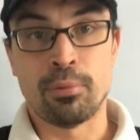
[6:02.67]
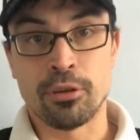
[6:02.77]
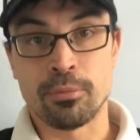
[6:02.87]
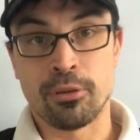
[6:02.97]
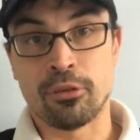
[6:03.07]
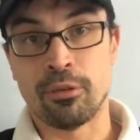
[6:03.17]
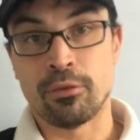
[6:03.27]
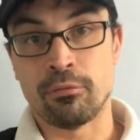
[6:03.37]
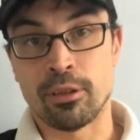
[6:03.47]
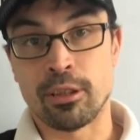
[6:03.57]
push myself
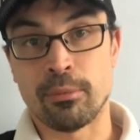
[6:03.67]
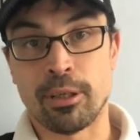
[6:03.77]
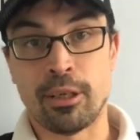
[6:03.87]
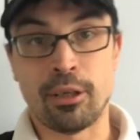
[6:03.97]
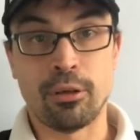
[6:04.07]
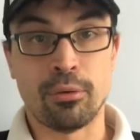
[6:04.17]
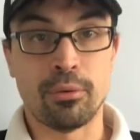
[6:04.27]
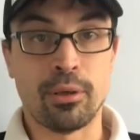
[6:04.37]
to run up the hill